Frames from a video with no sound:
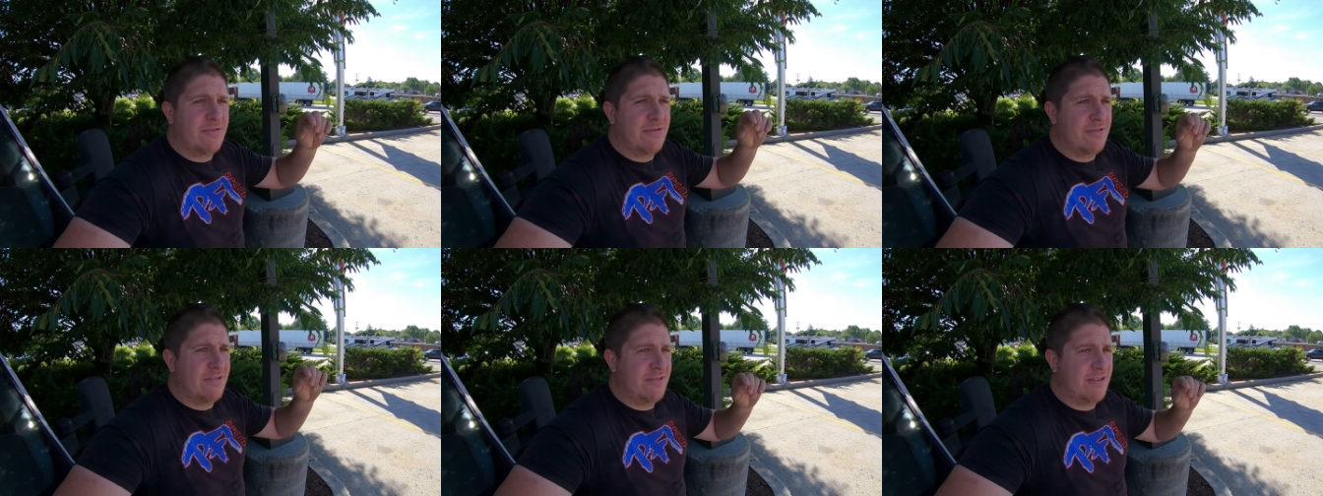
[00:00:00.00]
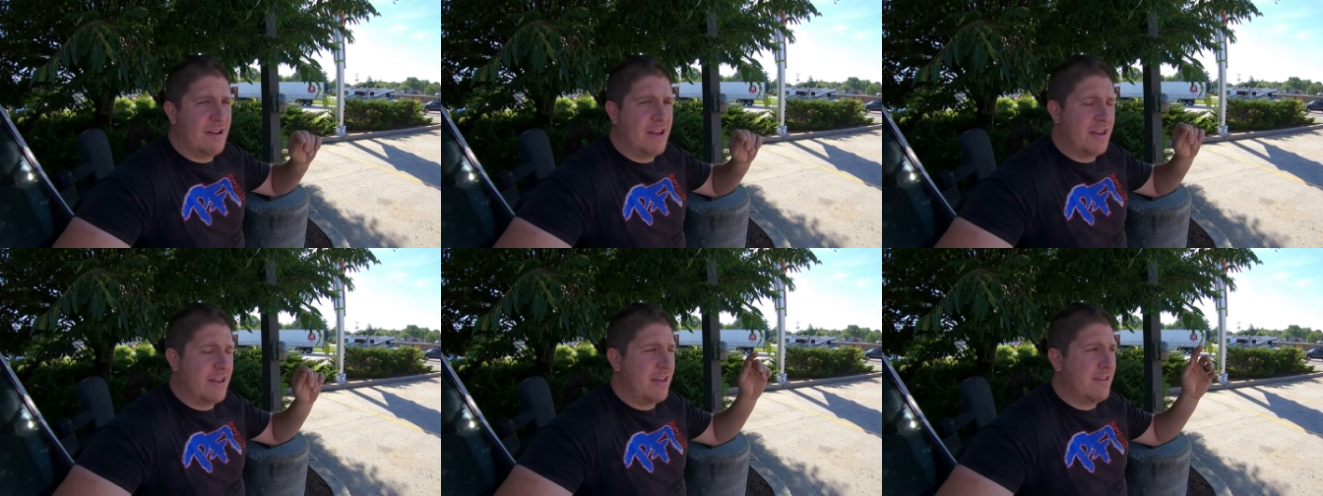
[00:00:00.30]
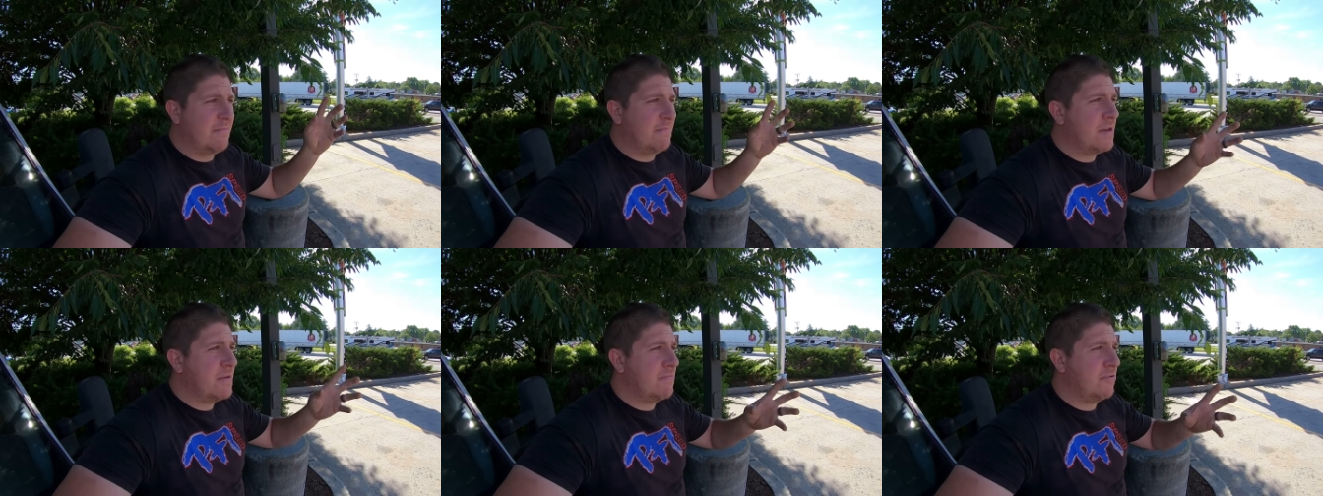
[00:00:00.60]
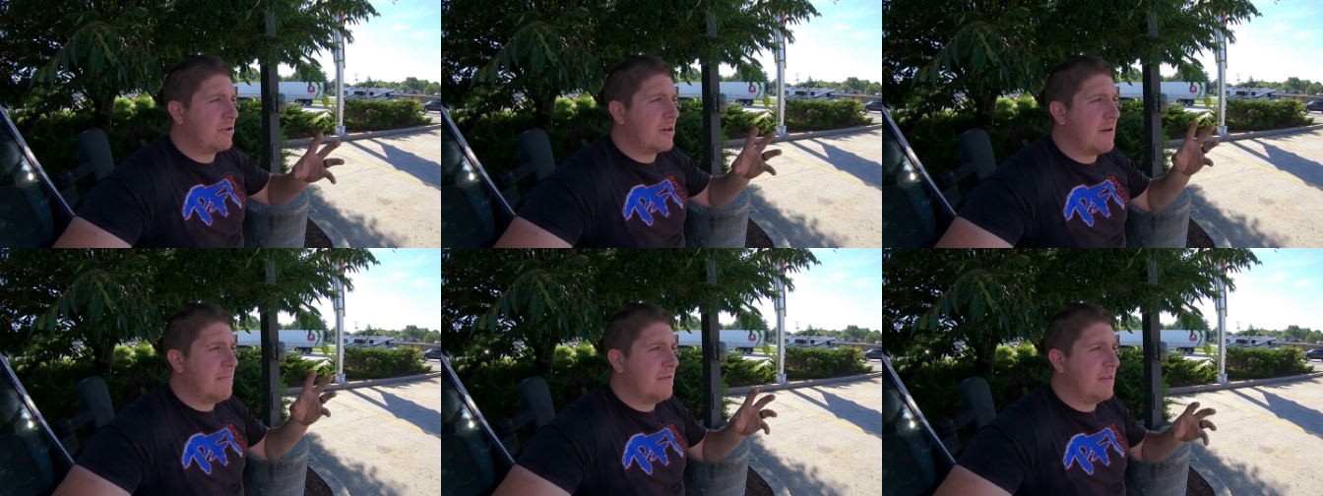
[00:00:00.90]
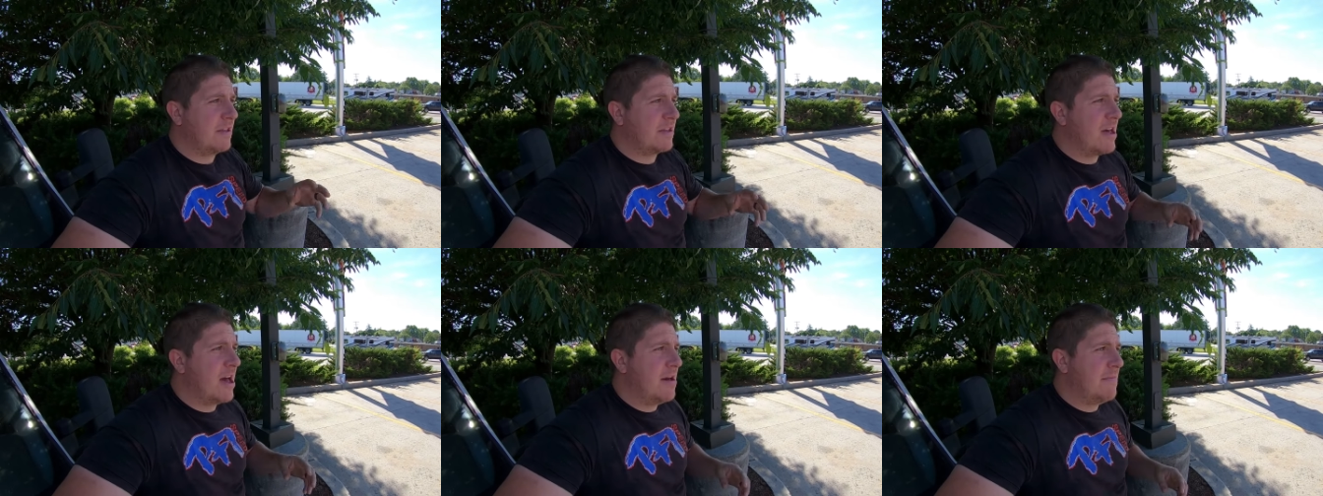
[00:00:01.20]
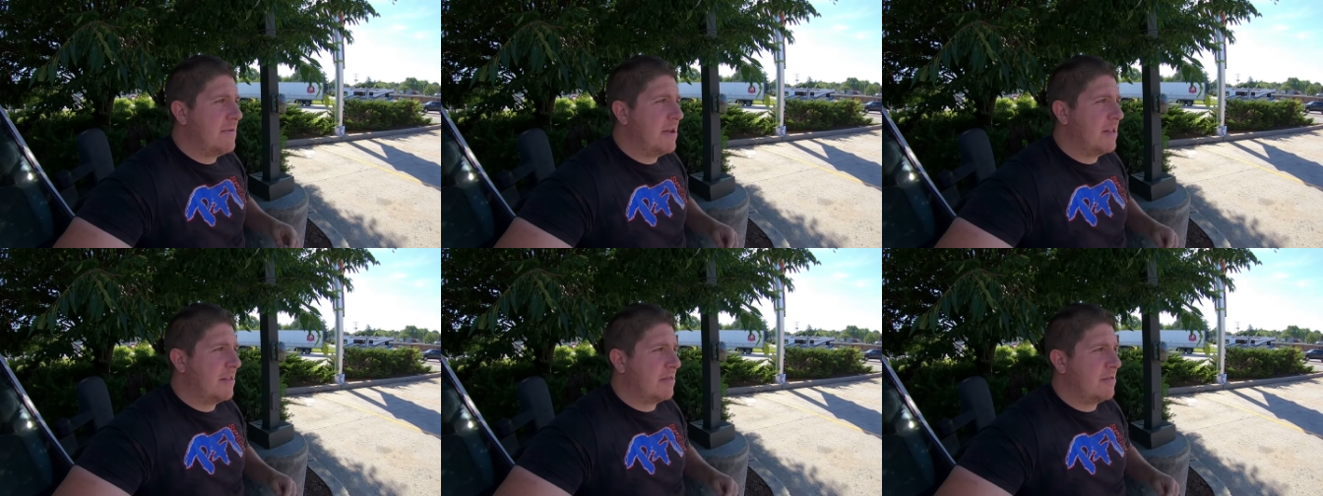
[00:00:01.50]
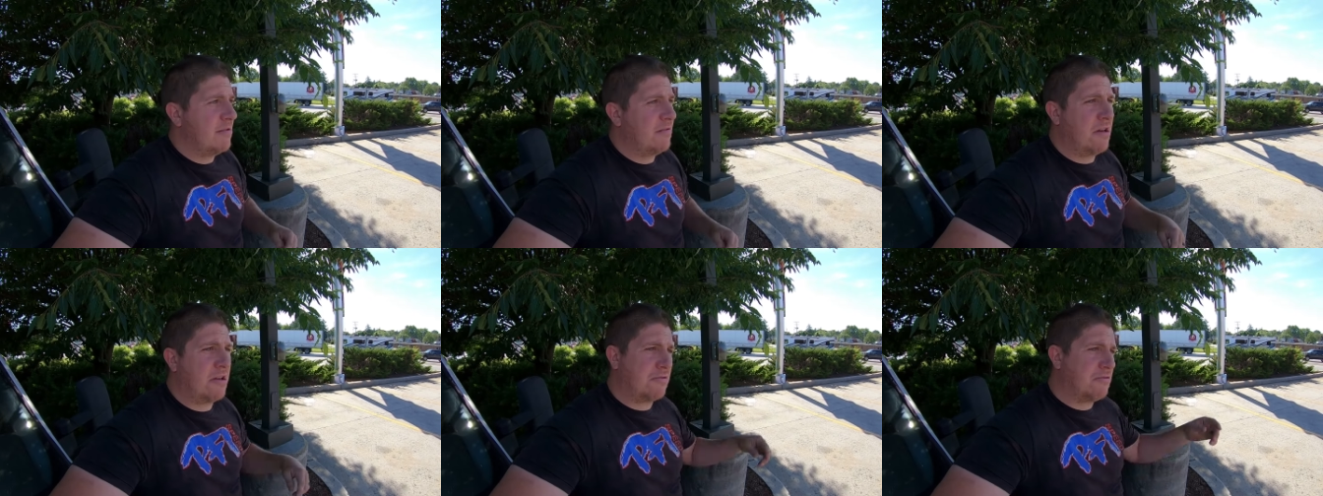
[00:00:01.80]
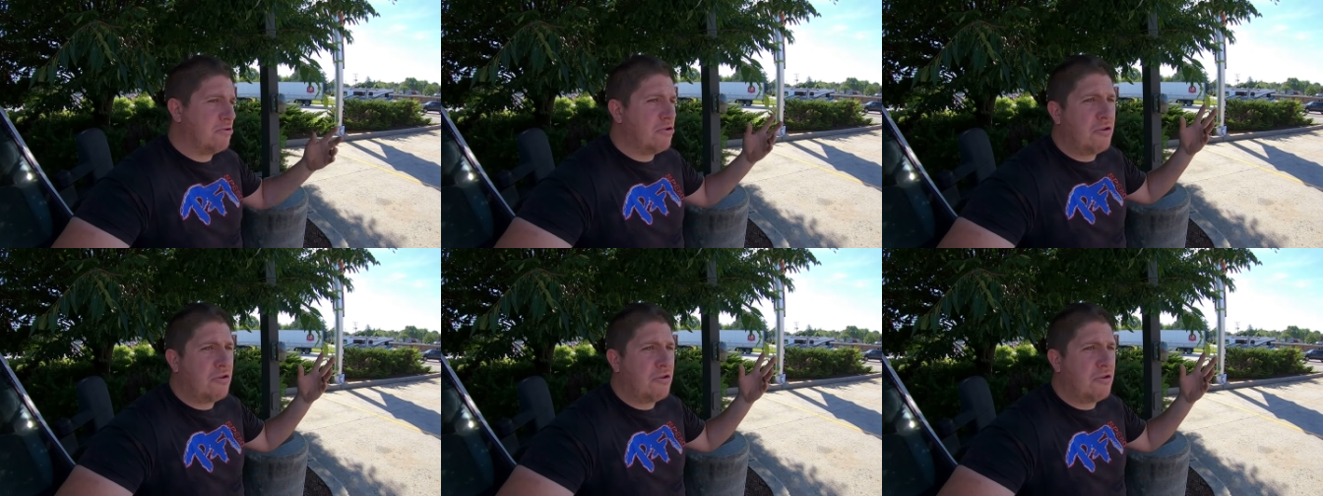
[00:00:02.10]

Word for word: or and people come in the comments and they're like,